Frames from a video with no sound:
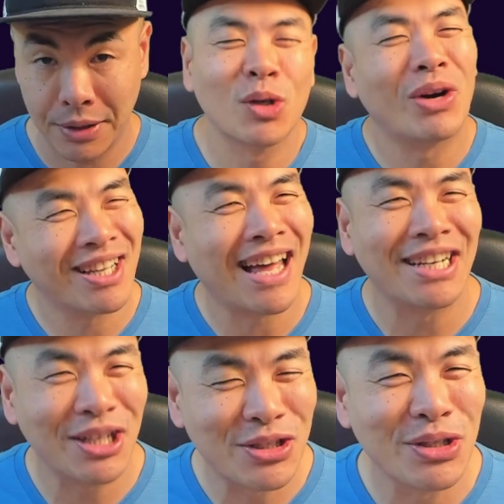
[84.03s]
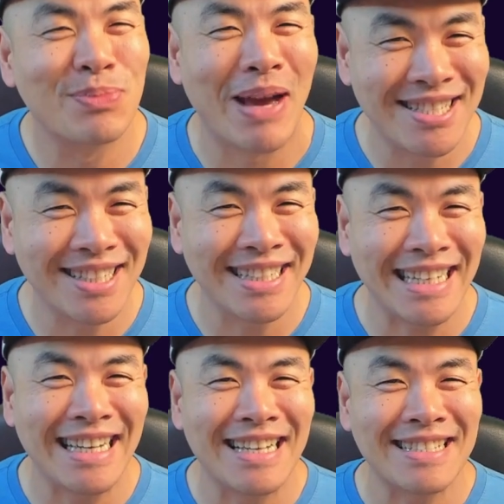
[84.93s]
So what aligning your shield basically
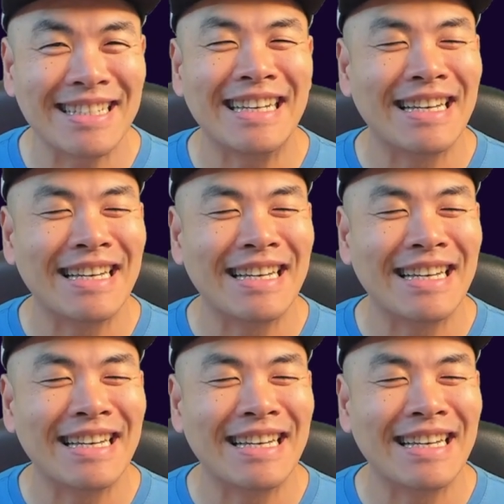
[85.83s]
is